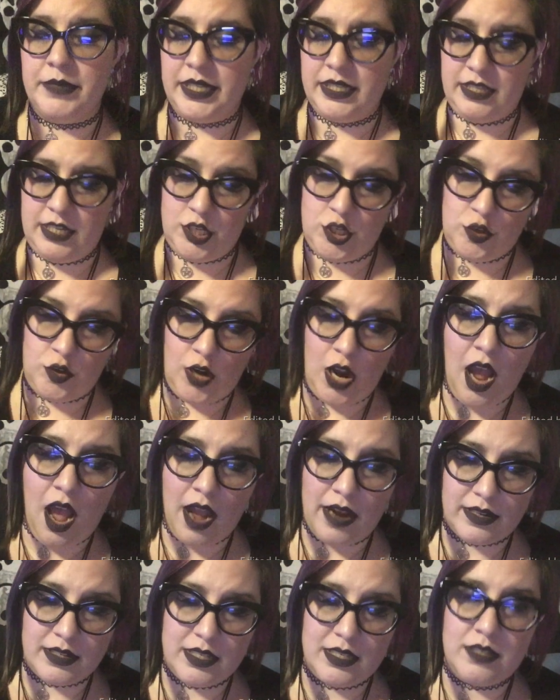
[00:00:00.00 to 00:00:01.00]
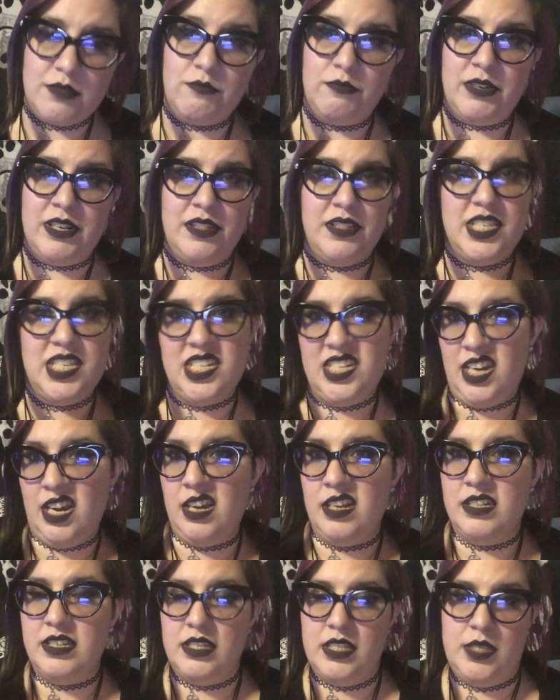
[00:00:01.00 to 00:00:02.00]
like these Crocs with
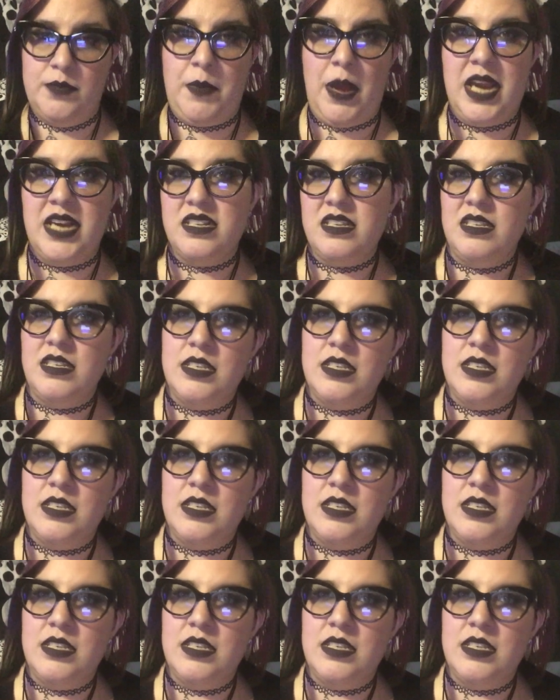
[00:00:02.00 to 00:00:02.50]
studs and spikes